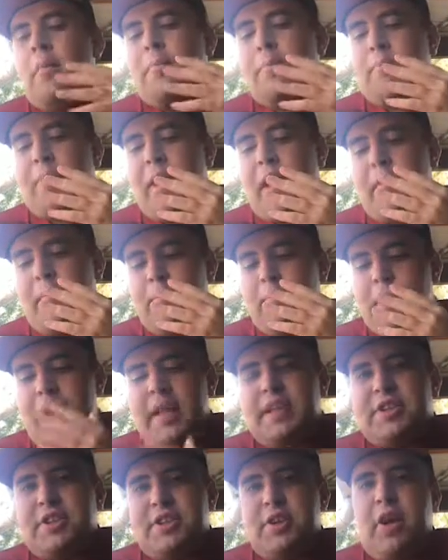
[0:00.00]
But Matt
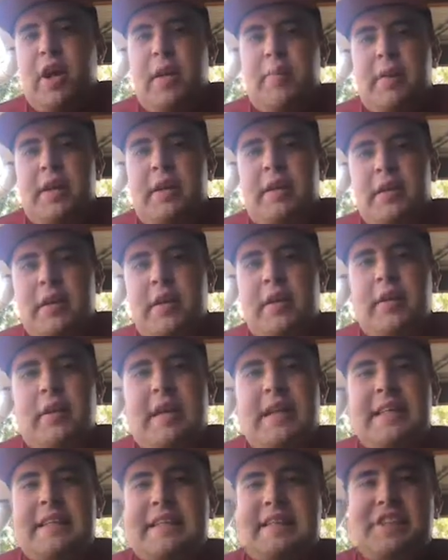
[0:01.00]
Simon
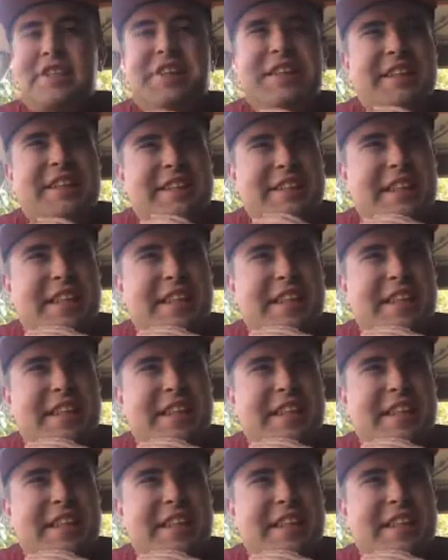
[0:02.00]
is just